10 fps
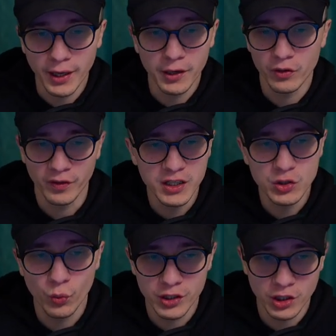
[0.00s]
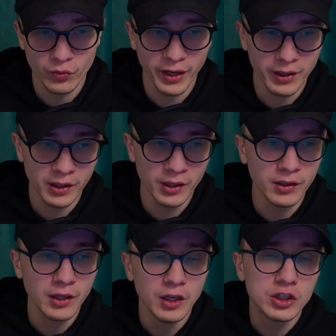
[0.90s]
into this widget right here,
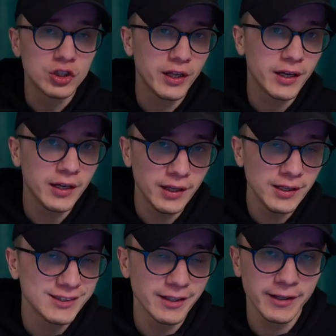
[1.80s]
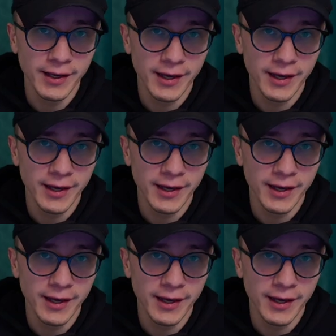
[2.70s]
so they can easily get